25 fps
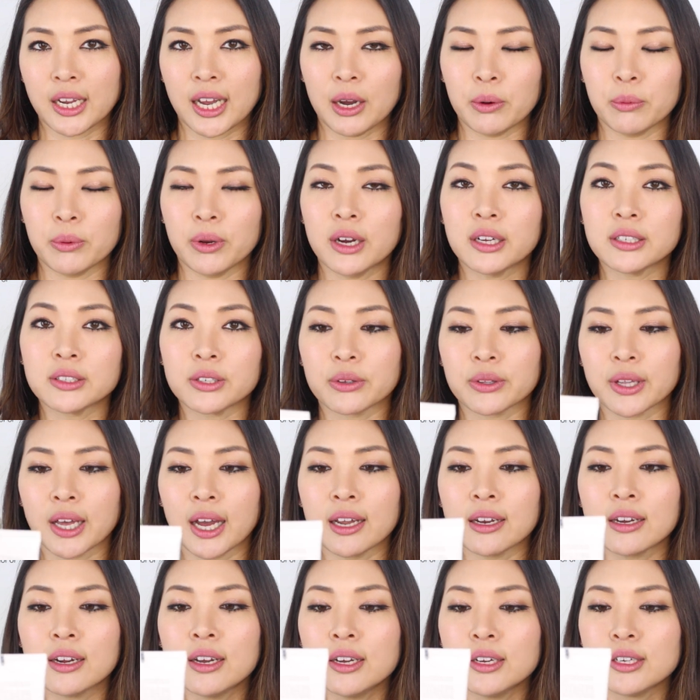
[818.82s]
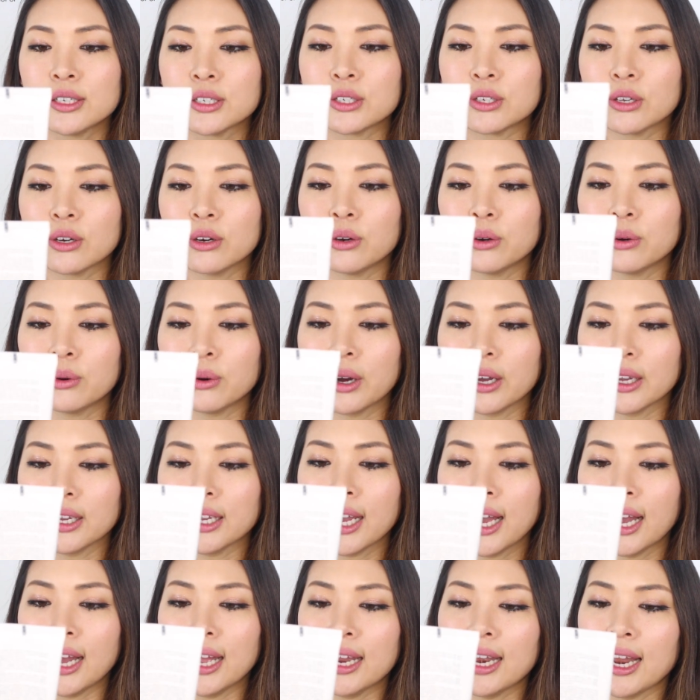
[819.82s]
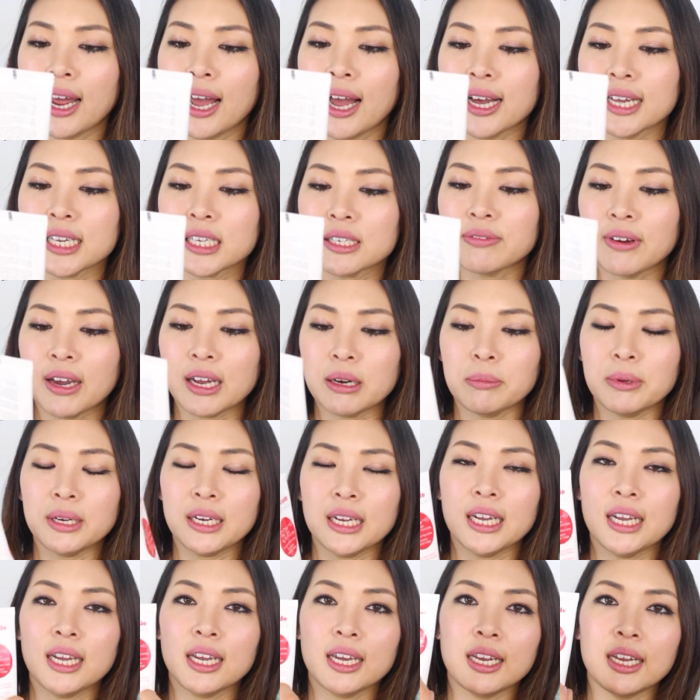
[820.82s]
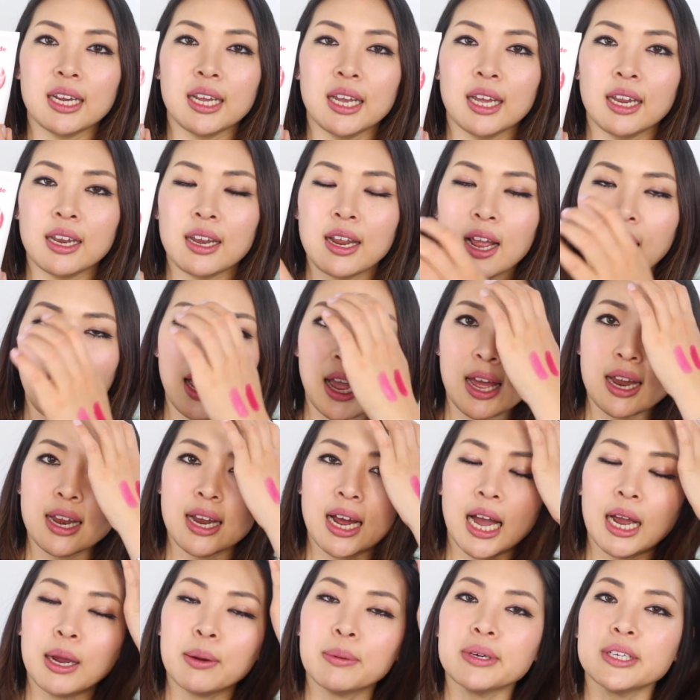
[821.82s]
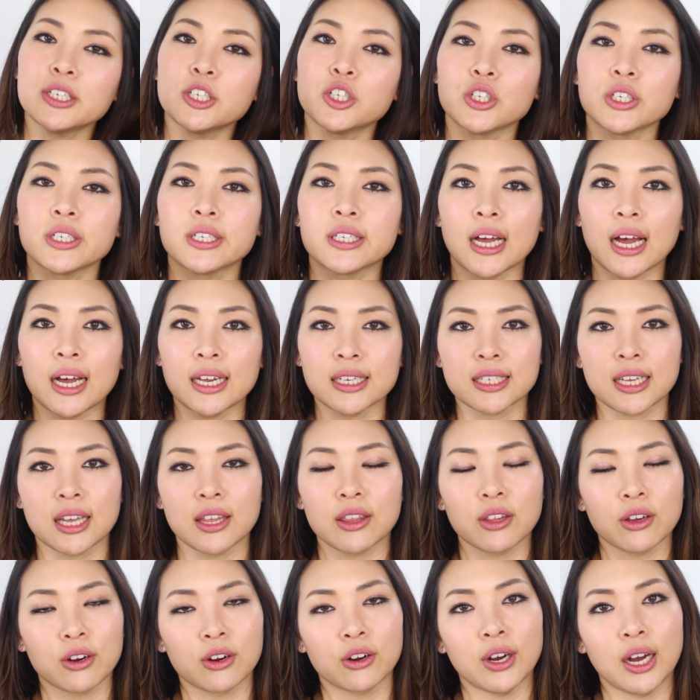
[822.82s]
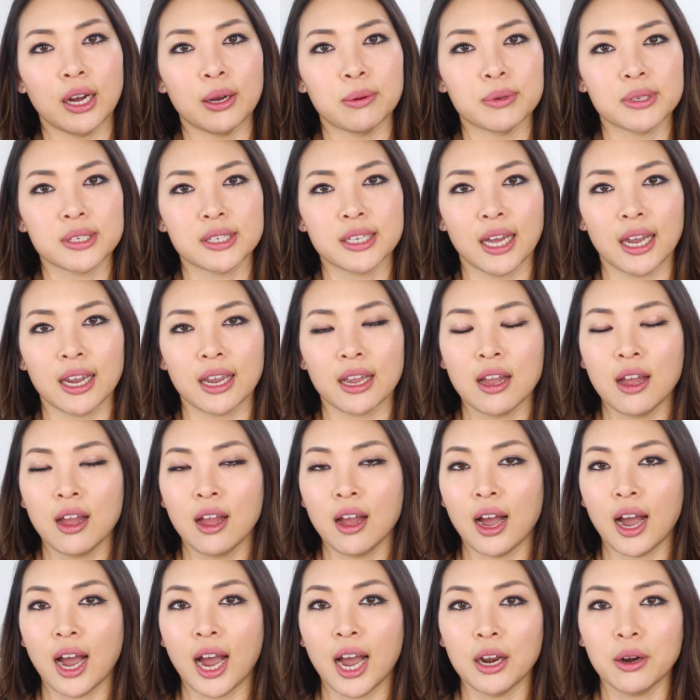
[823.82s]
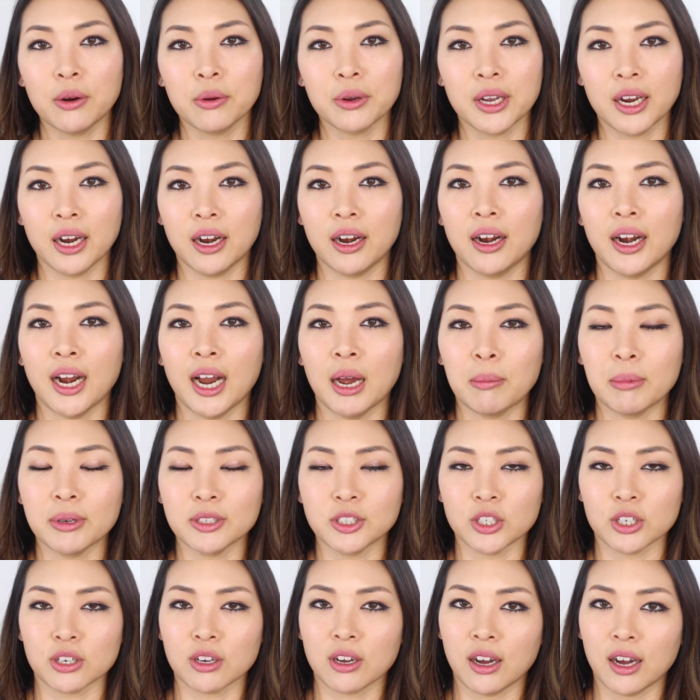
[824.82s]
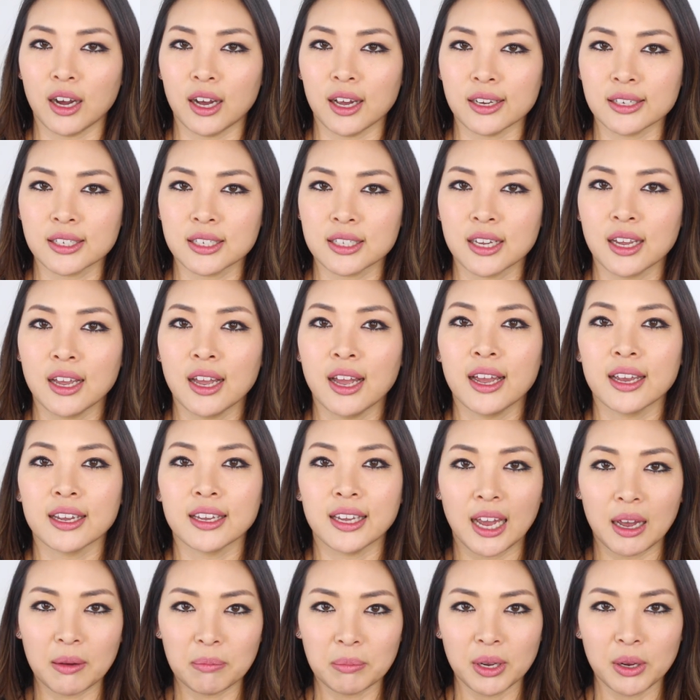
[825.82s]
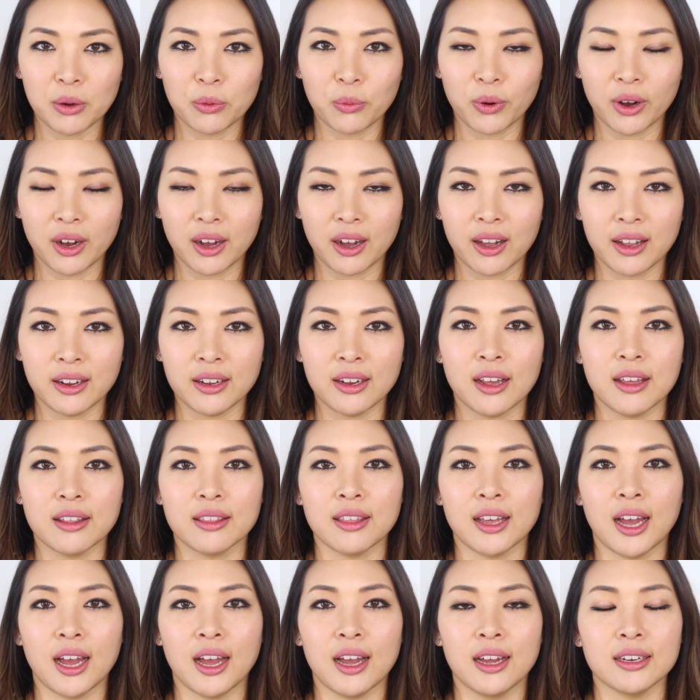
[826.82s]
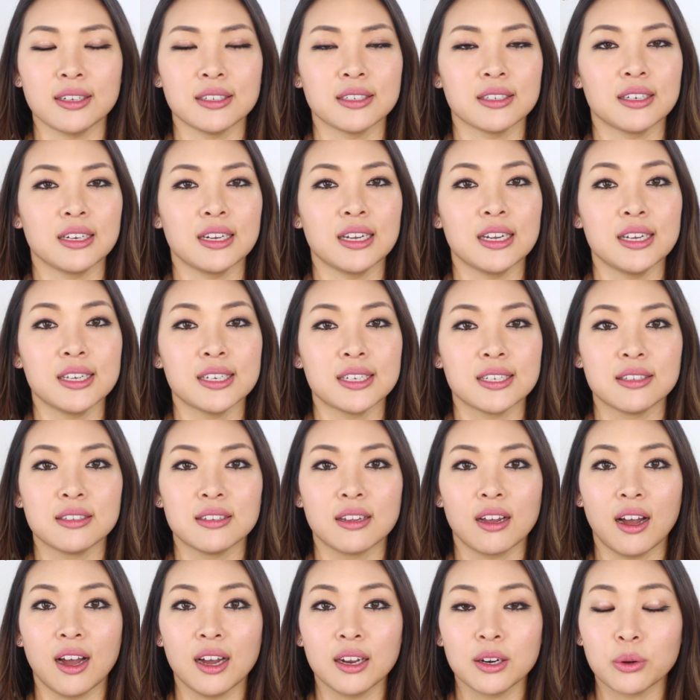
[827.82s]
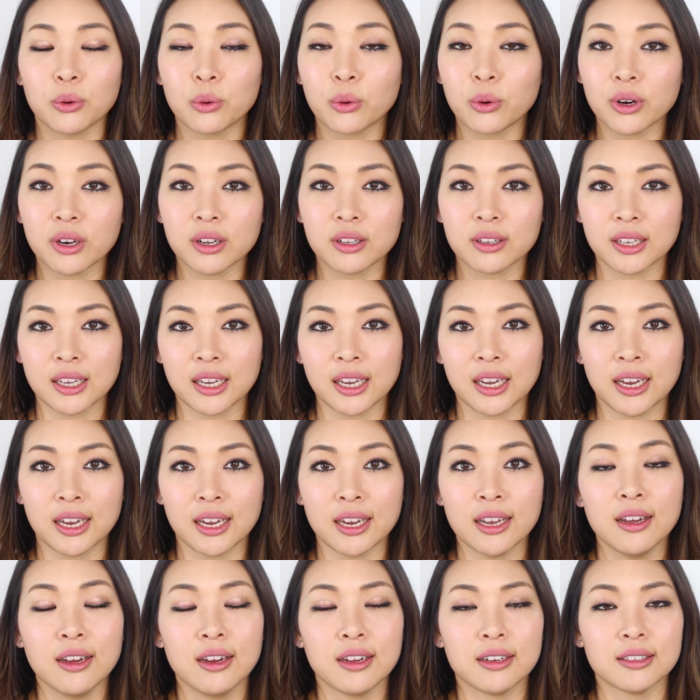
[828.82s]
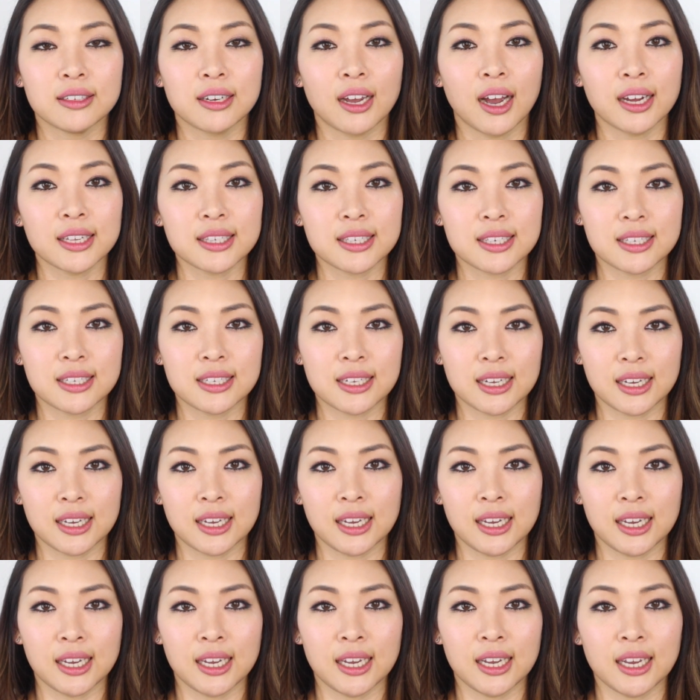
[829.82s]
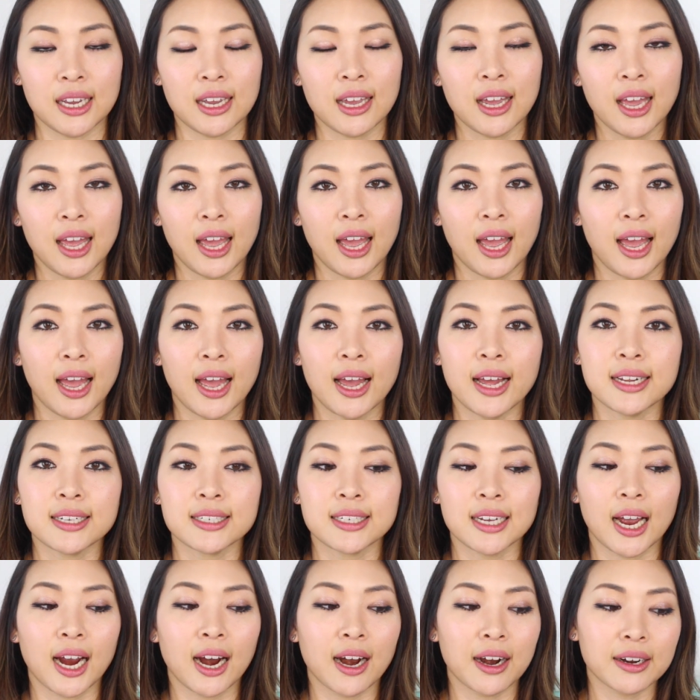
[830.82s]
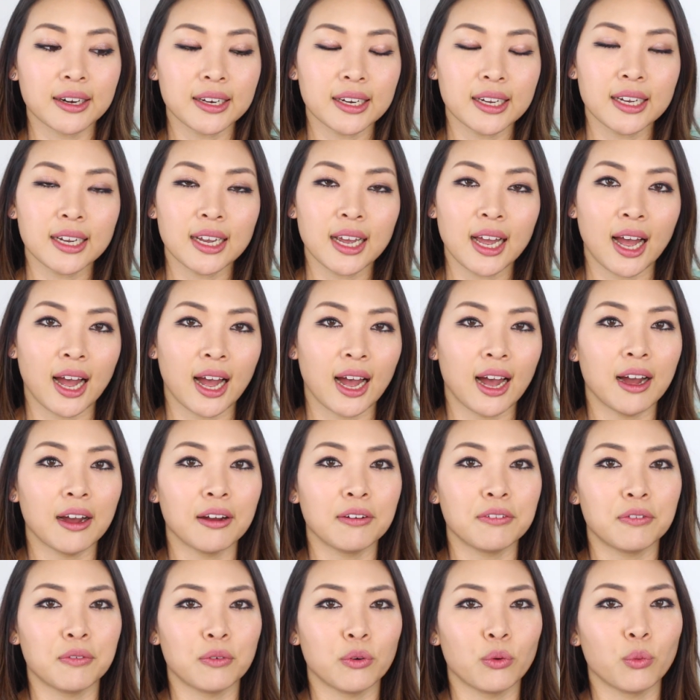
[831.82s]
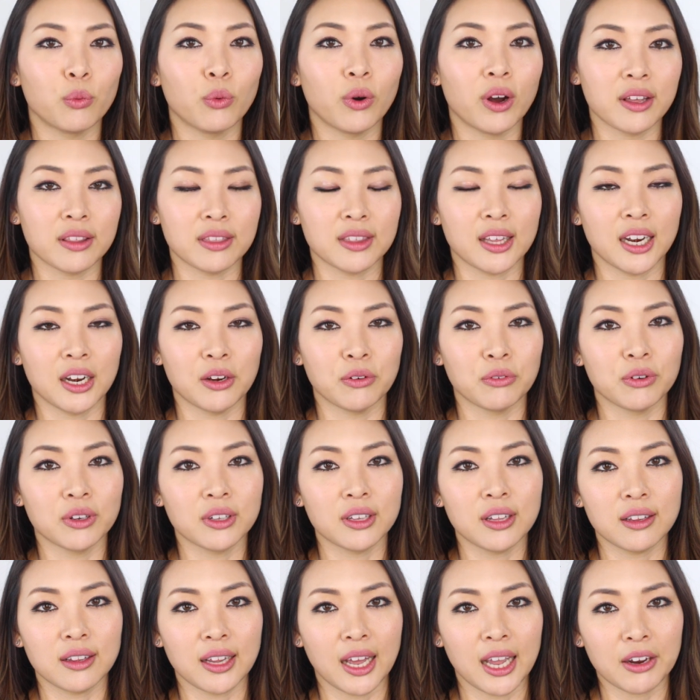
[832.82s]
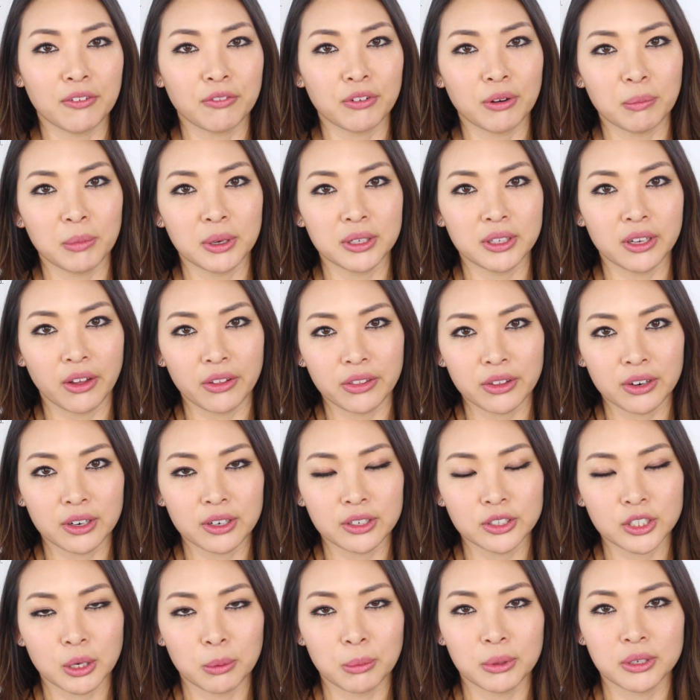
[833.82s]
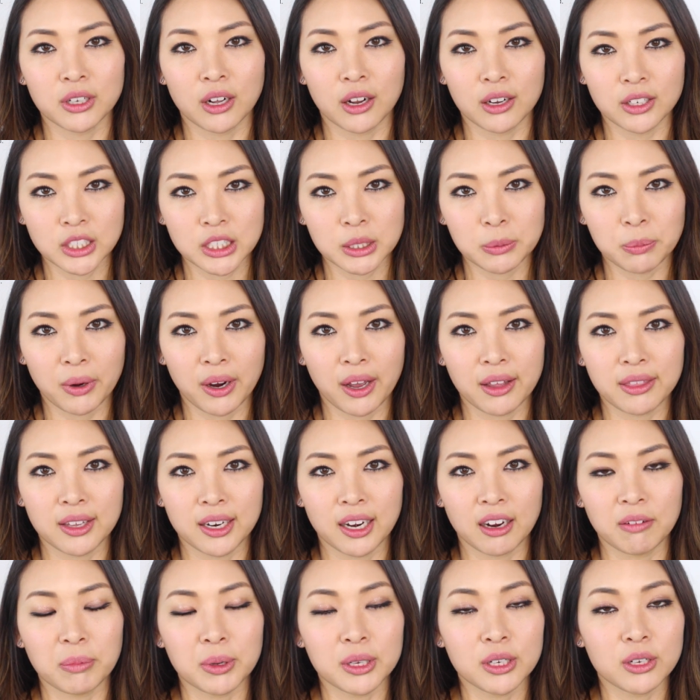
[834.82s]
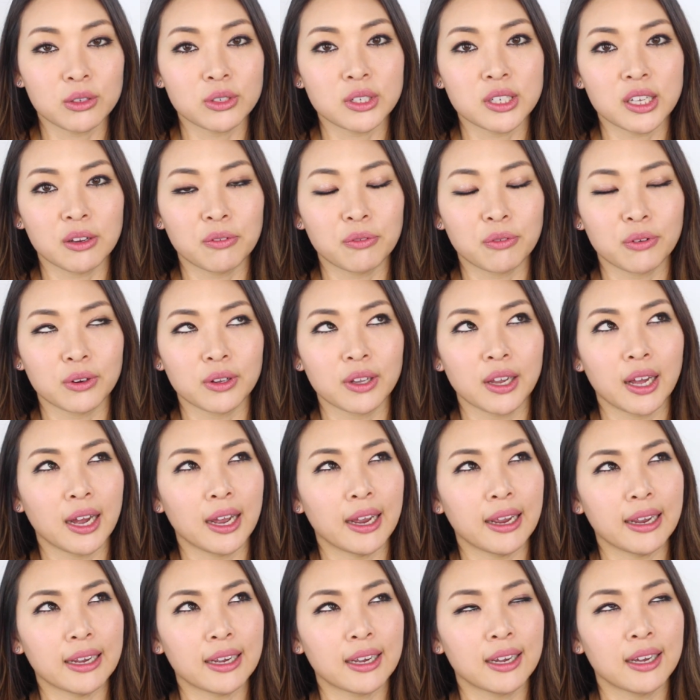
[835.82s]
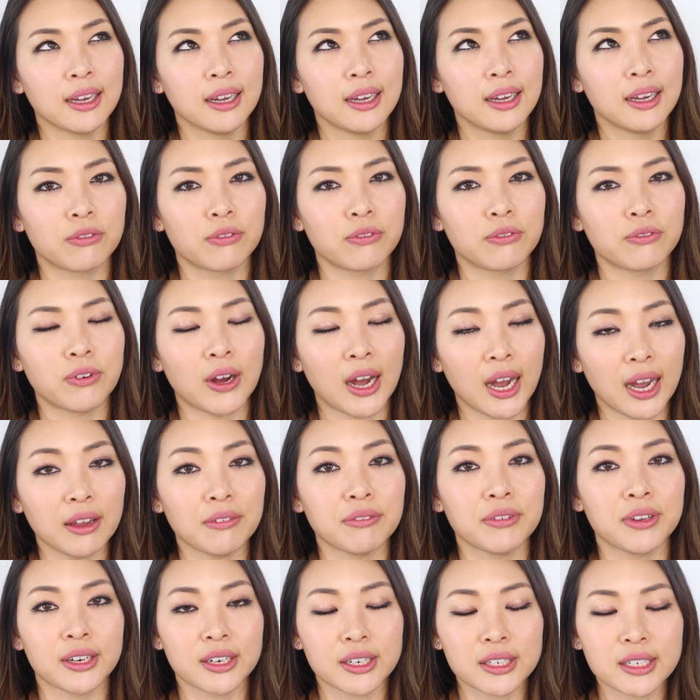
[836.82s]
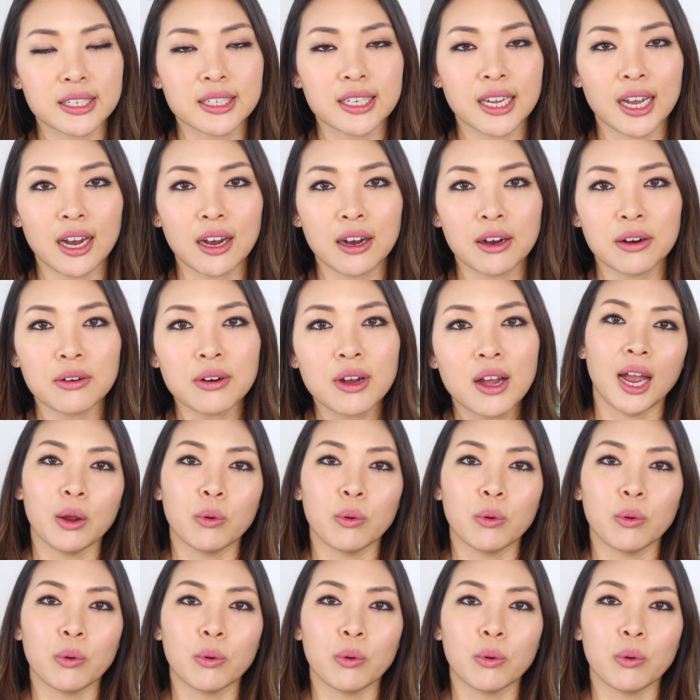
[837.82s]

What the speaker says: Yeah, we all know that. So yeah, it has vitamin E in it. And I was just asking the girl, I was like, I don't care how much it costs. Get me one that is not oily, not sticky. And I already have one that I really like from another dermatology brand that I've been using for like 5 years now.